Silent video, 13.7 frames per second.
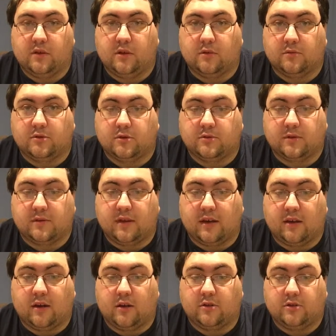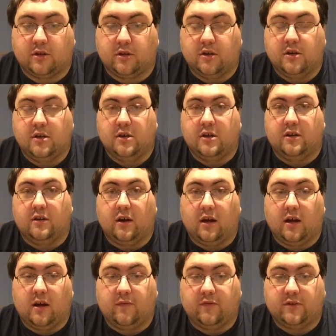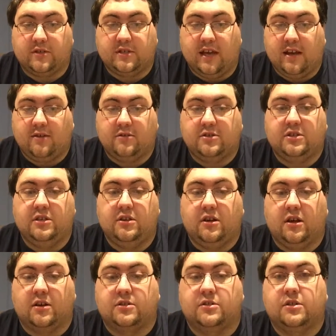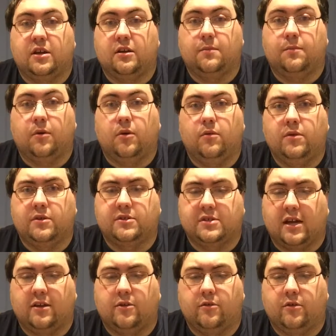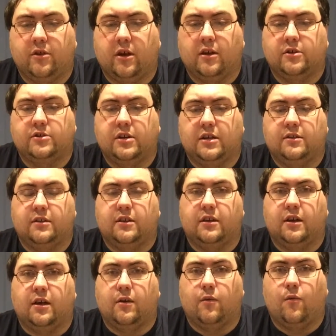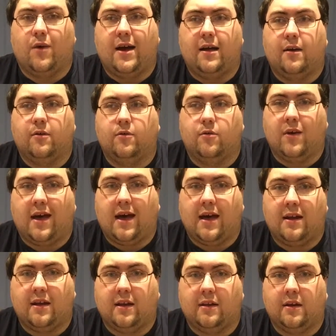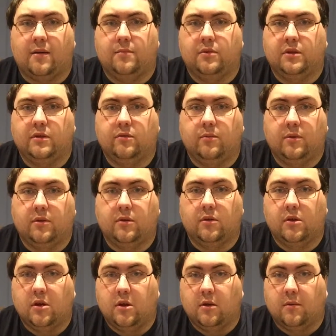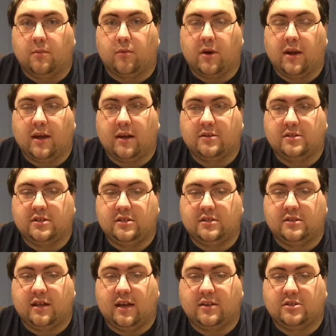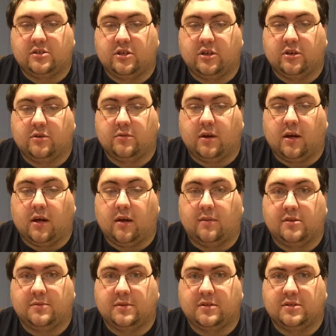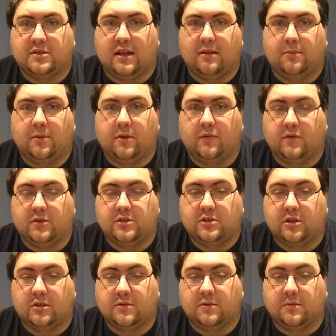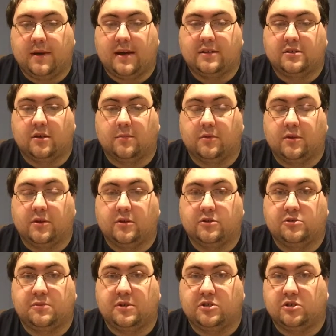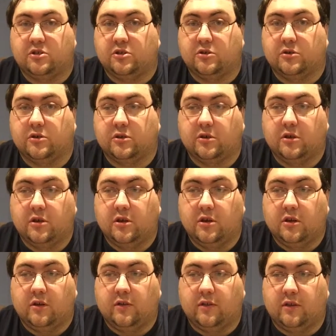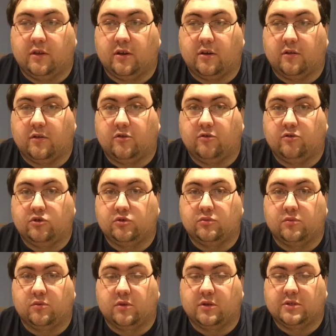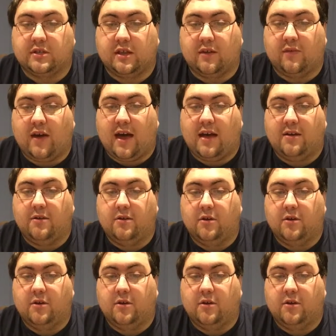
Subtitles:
serves up to that contract. For the Seattle Seahawks, Doug Baldwin signed a new contract. The wideout who had an unbelievable breakout season last year. He's been a solid player for the Seahawks for the past couple of years, especially during the 2 Super Bowl runs that they've had.